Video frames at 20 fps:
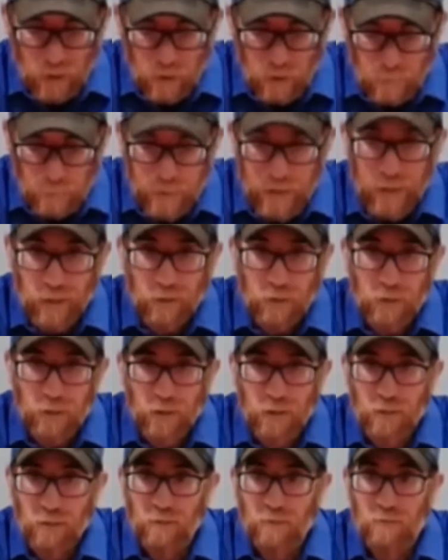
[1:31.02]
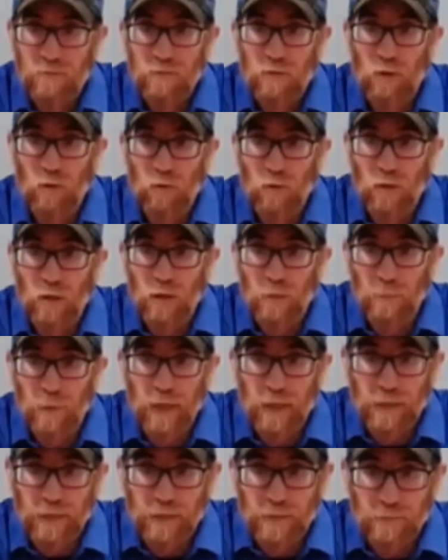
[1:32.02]
pinched. Don't worry about
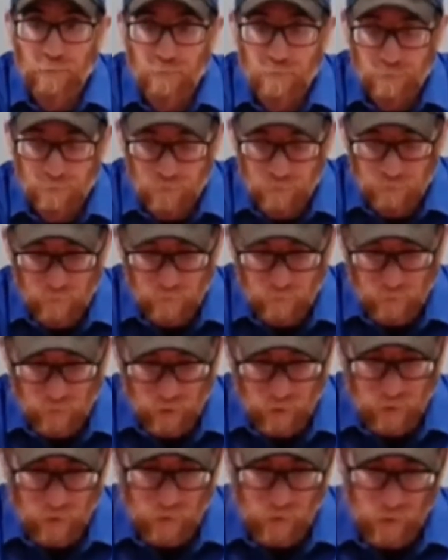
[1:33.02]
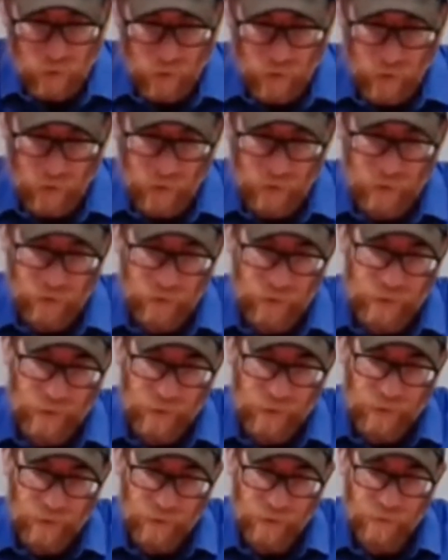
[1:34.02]
it. It's
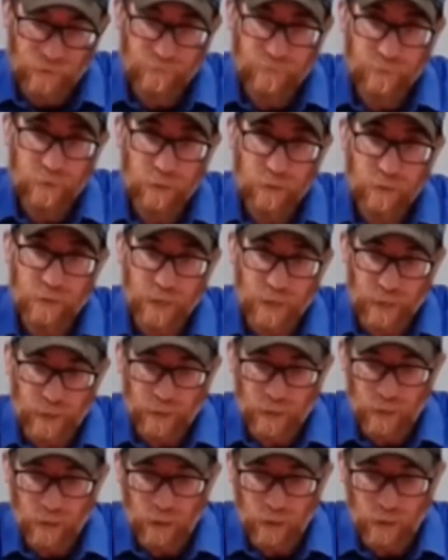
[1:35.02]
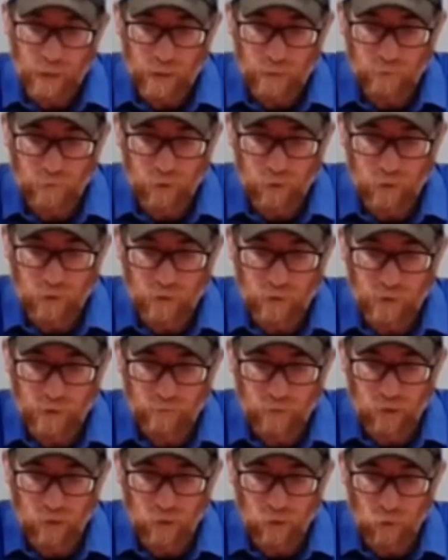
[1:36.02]
easy to fix that. If you just give it a
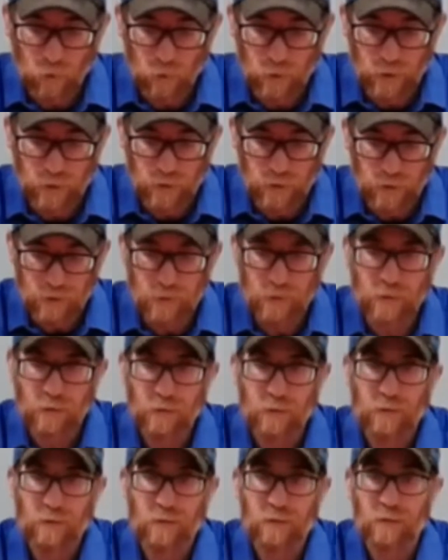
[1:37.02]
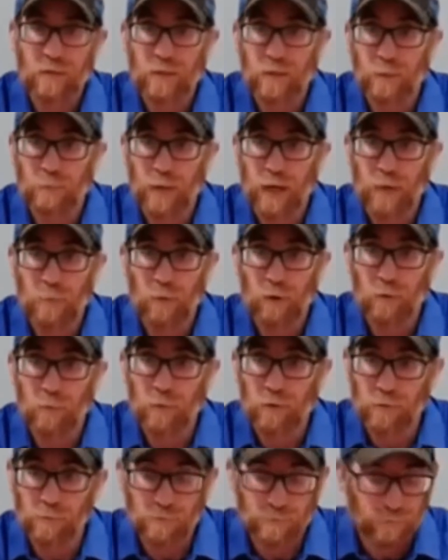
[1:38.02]
squeeze, it'll pop open.
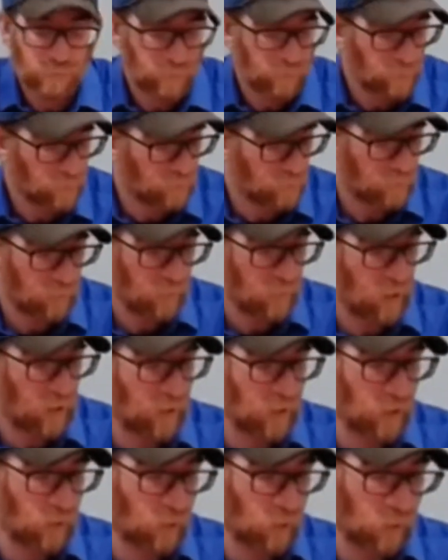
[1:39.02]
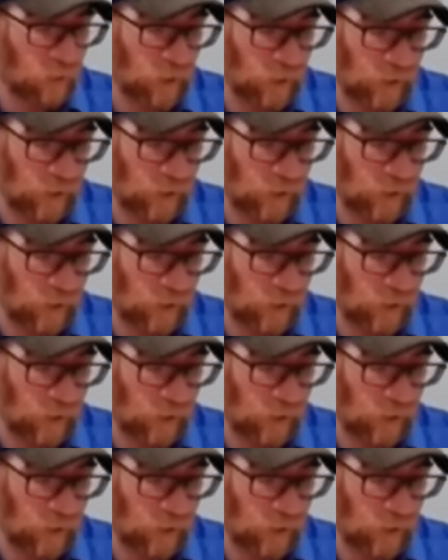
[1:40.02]
Nothing to worry.